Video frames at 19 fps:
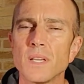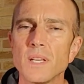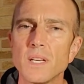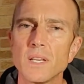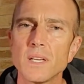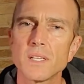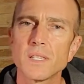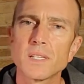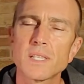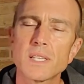
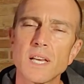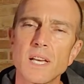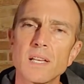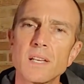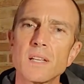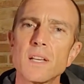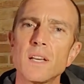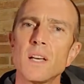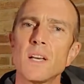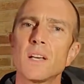It is
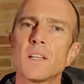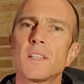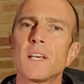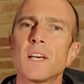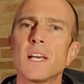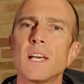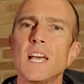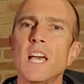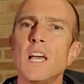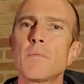said
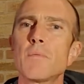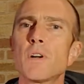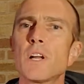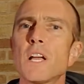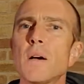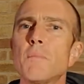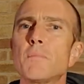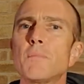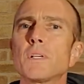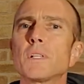that
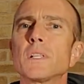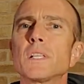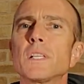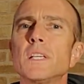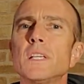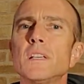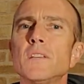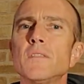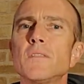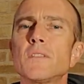Abraham
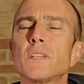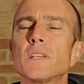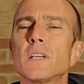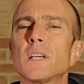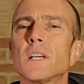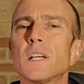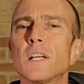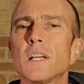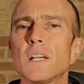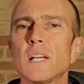believed
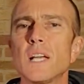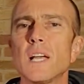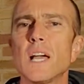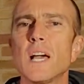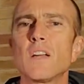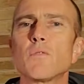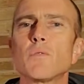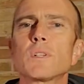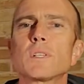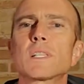
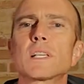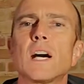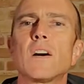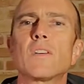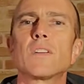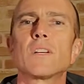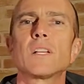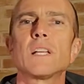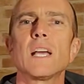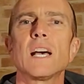and it was
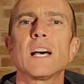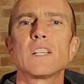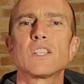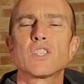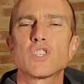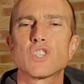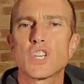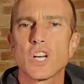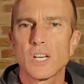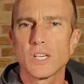counted
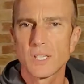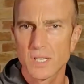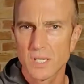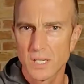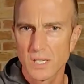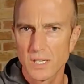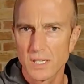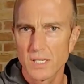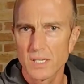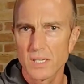as
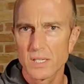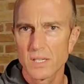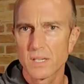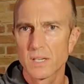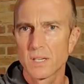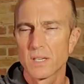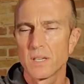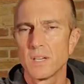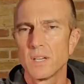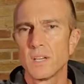justice.
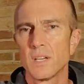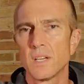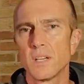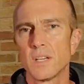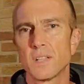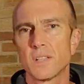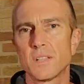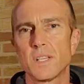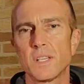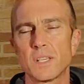
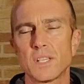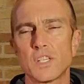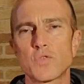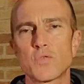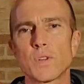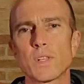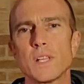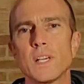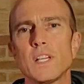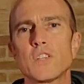This is
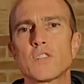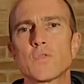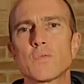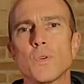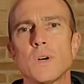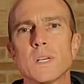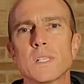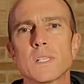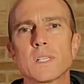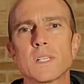related
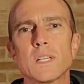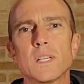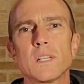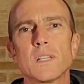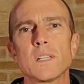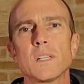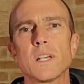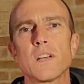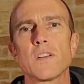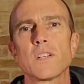to us in
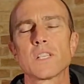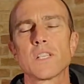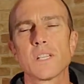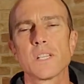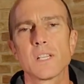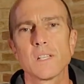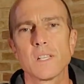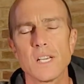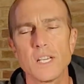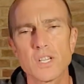the letter to the
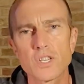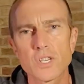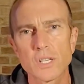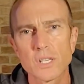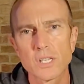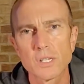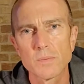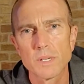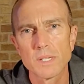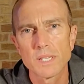
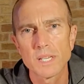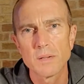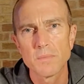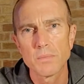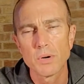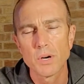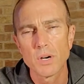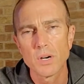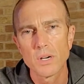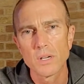Galatians by St.
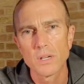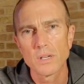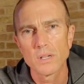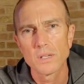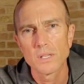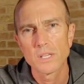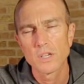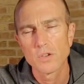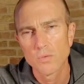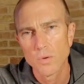Paul.
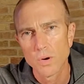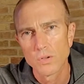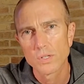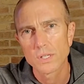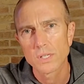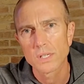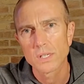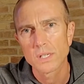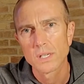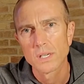He
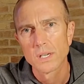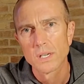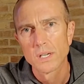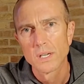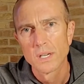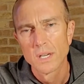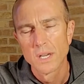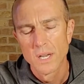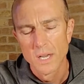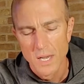quotes.
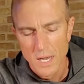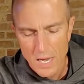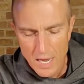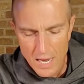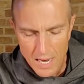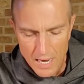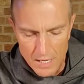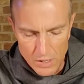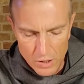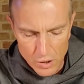
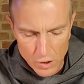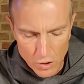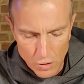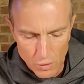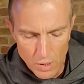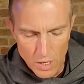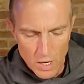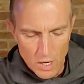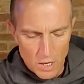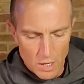And
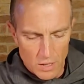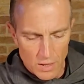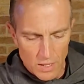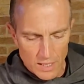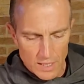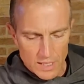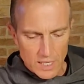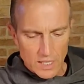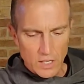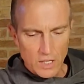so
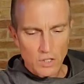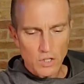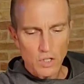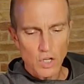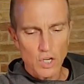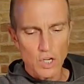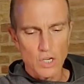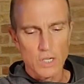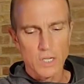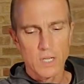let's take a
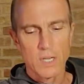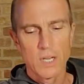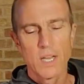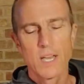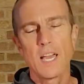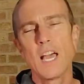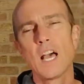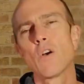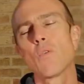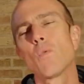look
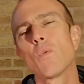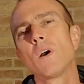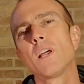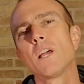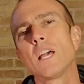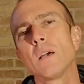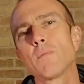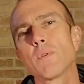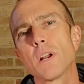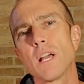at what
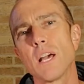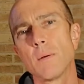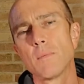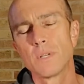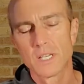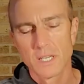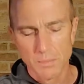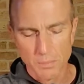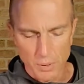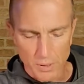Abraham
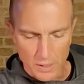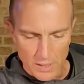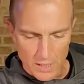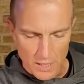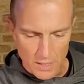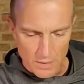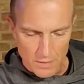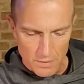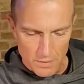did believe.